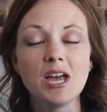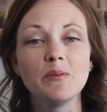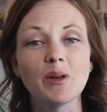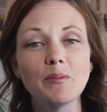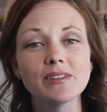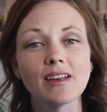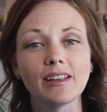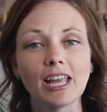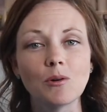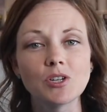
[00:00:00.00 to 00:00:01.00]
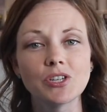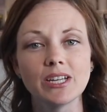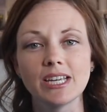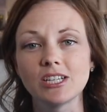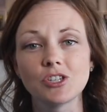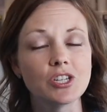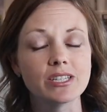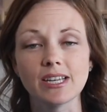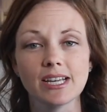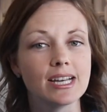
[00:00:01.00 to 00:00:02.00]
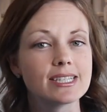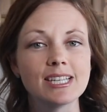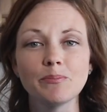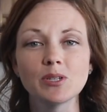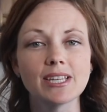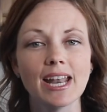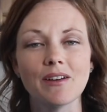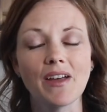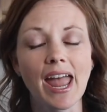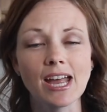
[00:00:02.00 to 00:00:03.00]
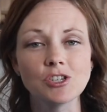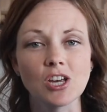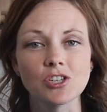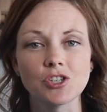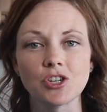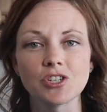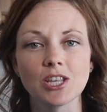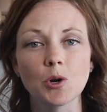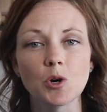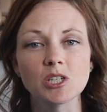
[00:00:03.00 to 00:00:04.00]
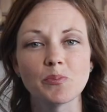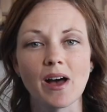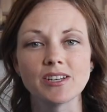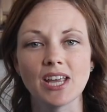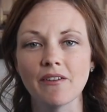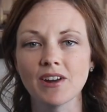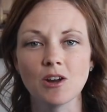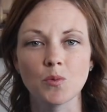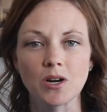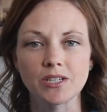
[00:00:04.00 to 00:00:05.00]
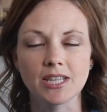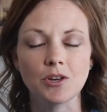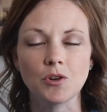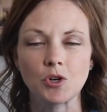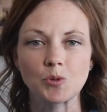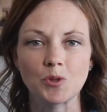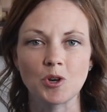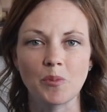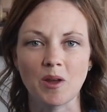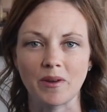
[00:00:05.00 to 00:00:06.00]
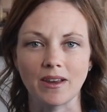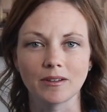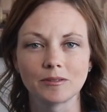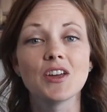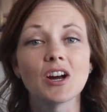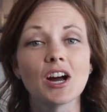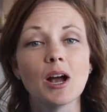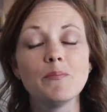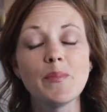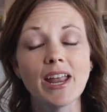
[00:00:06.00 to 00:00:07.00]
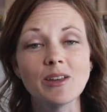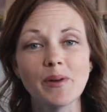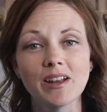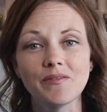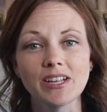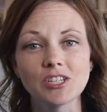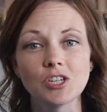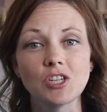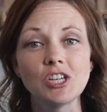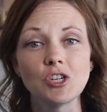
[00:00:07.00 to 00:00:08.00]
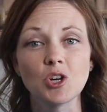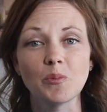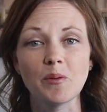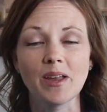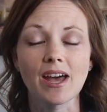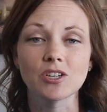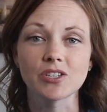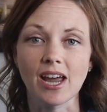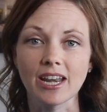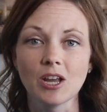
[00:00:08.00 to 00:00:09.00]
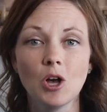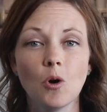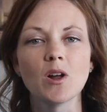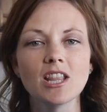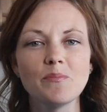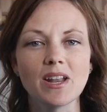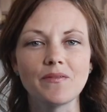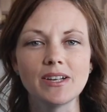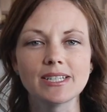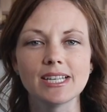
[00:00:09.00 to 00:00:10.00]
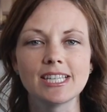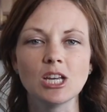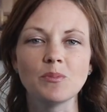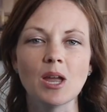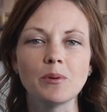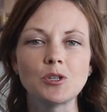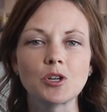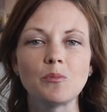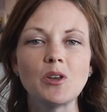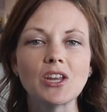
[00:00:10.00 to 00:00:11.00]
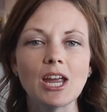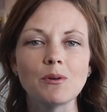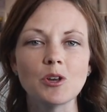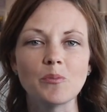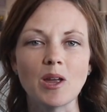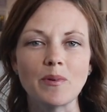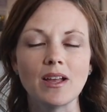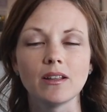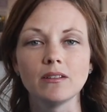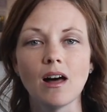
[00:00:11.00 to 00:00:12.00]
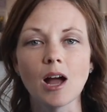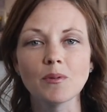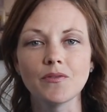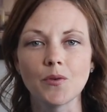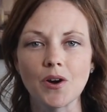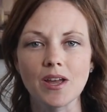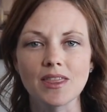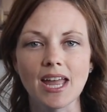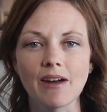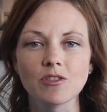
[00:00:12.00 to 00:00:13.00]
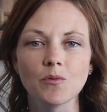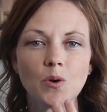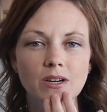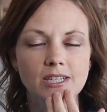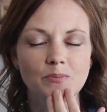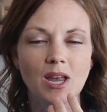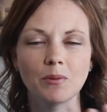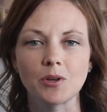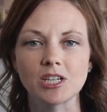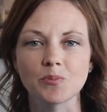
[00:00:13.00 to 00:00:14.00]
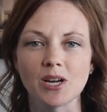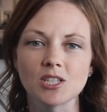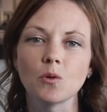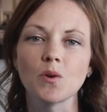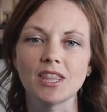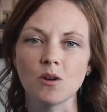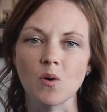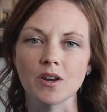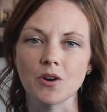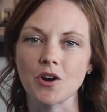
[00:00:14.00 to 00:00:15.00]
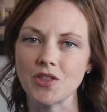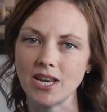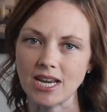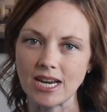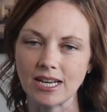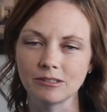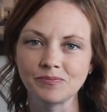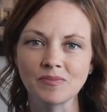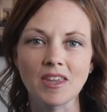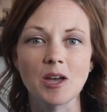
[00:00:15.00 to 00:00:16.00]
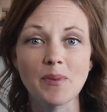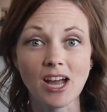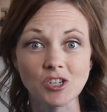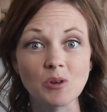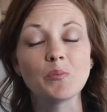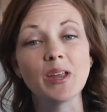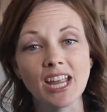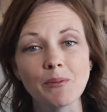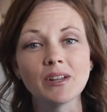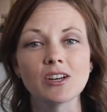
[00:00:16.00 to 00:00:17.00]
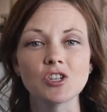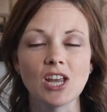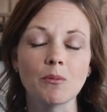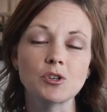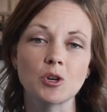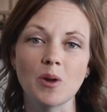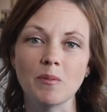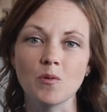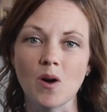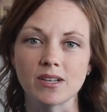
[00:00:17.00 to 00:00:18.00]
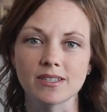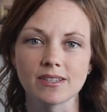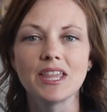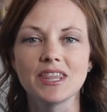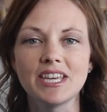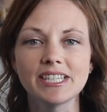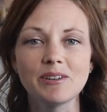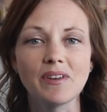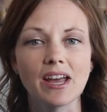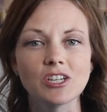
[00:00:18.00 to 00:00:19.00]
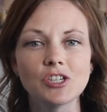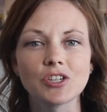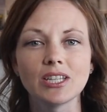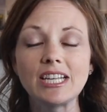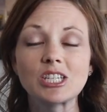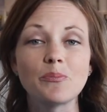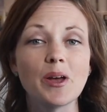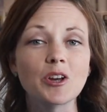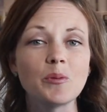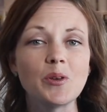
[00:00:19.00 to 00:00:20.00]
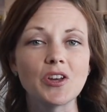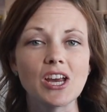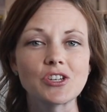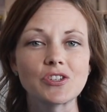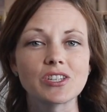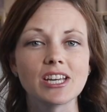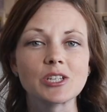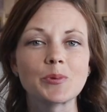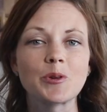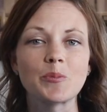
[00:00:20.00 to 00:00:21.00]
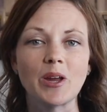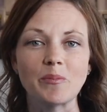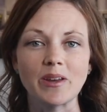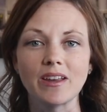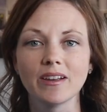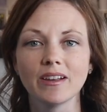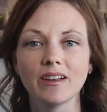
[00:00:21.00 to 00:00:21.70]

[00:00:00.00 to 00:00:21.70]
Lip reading: Baby sign language is just a simple set of hand gestures that correspond to everyday words that you use with your baby. There are many benefits to teaching your baby how to sign. One of the benefits is that you'll be able to communicate with your baby long before they have the words to be able to express what they want or they need. Imagine being able to understand what your baby wants. This advantage leads to better communication skills with your baby.